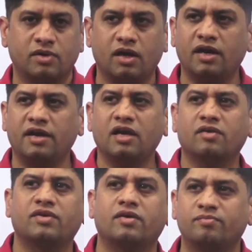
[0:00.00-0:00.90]
In
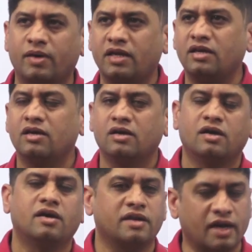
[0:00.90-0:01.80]
India we have many
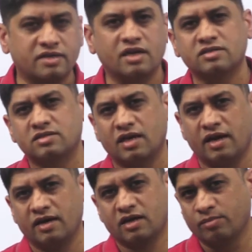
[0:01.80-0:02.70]
reactors
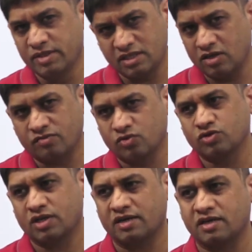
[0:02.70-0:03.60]
and commissioning of
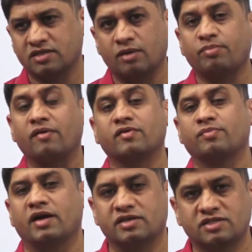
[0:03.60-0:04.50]
those reactors and power
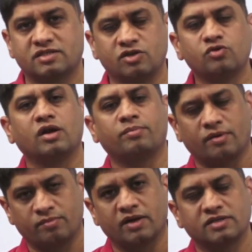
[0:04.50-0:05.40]
plants, nuclear
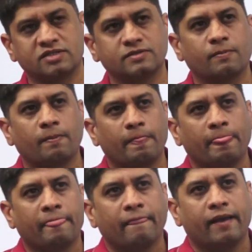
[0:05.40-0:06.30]
power plants.
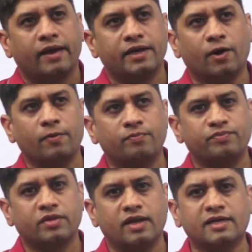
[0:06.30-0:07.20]
Now
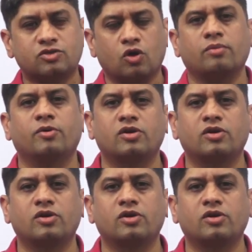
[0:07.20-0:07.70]
let's talk